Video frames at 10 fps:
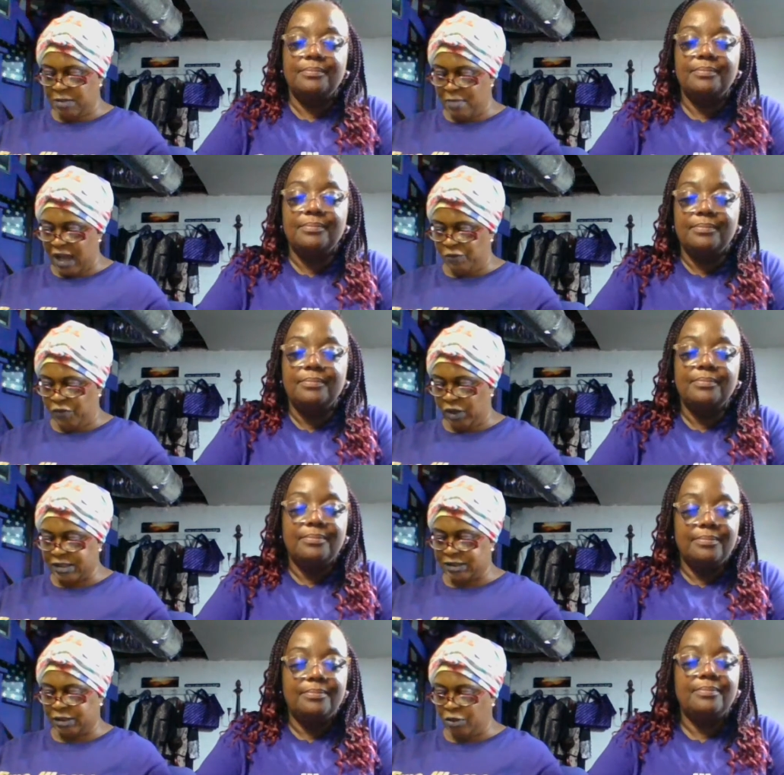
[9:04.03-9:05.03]
Speaker 1: might feel
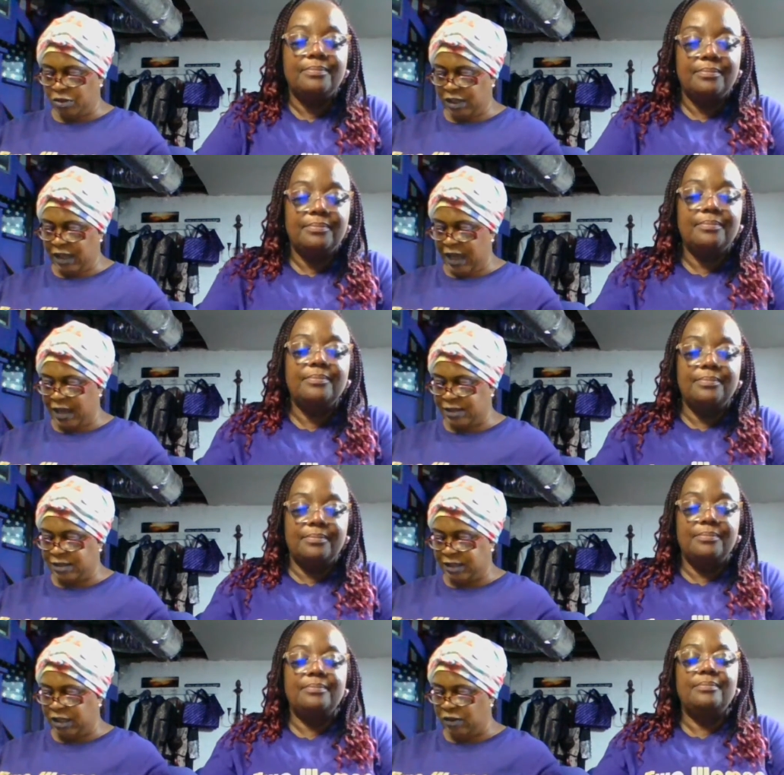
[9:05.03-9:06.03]
excluded
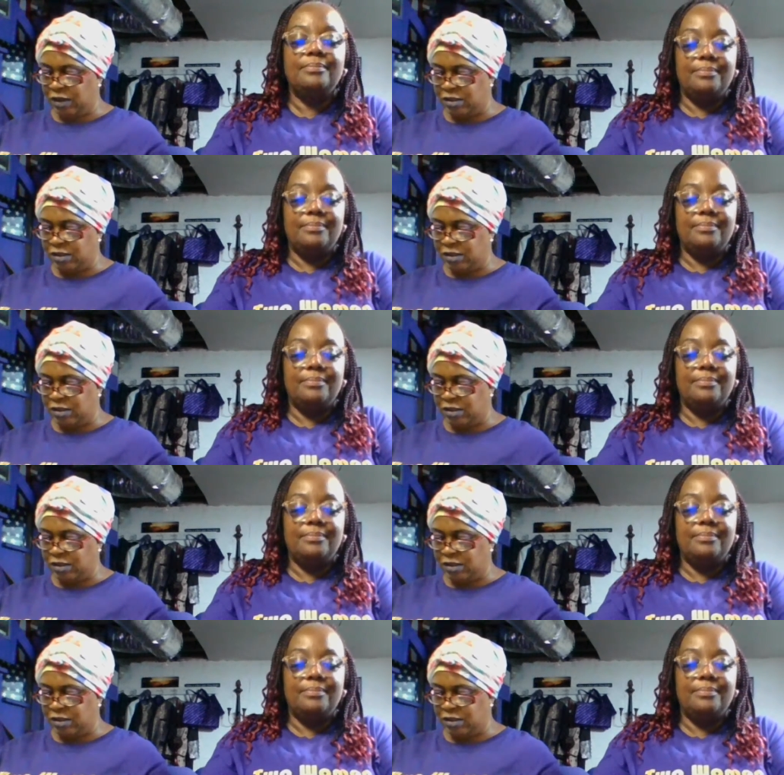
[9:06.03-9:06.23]
and de-